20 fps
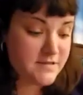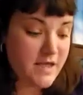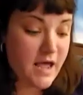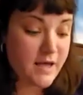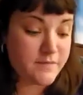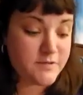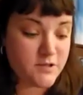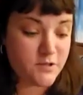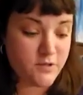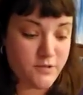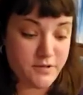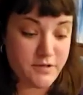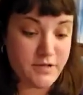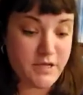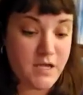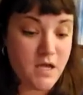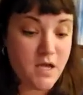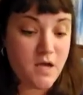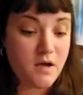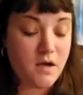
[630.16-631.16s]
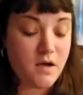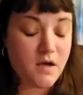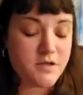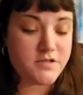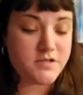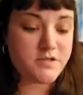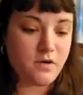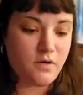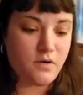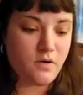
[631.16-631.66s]
absolutely.
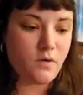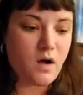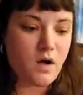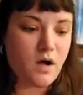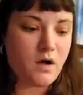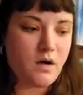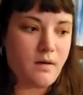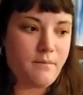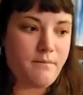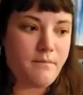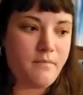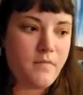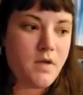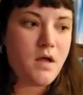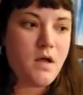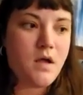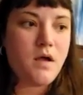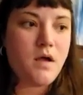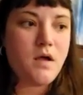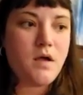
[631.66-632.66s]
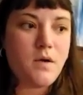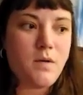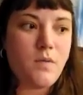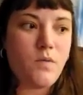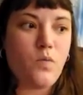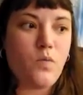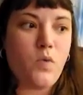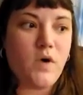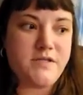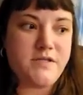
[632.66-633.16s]
So,
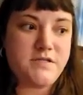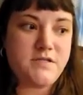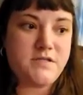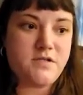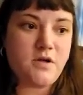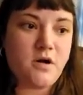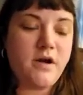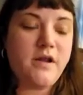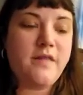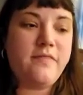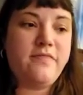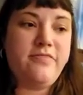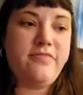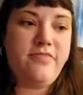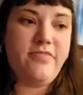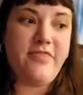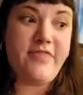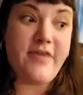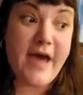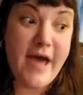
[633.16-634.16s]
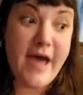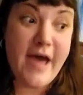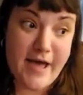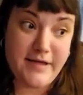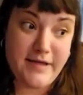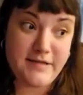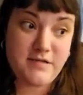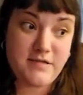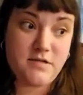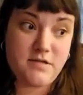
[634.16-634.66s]
what started
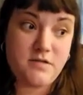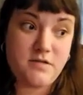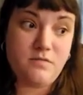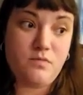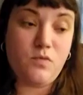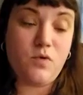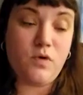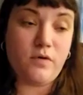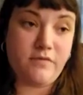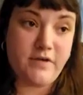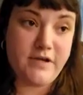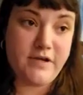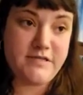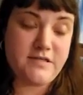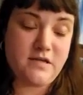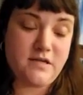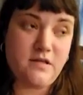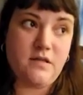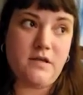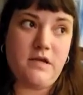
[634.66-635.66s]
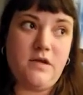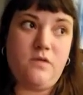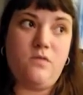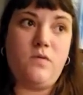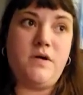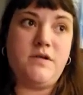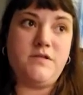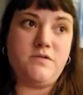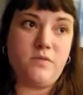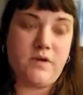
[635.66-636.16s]
that more recently
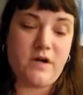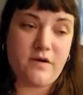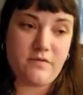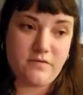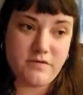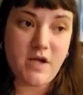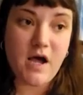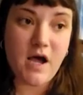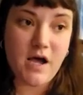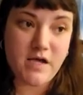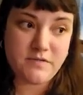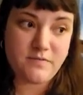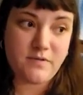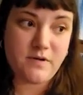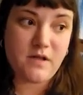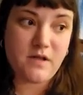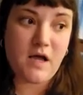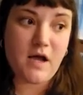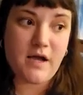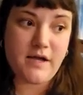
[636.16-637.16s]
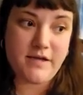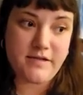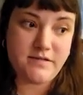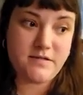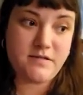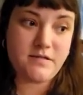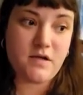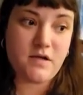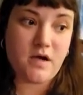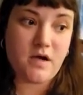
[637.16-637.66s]
was when I was hospitalized.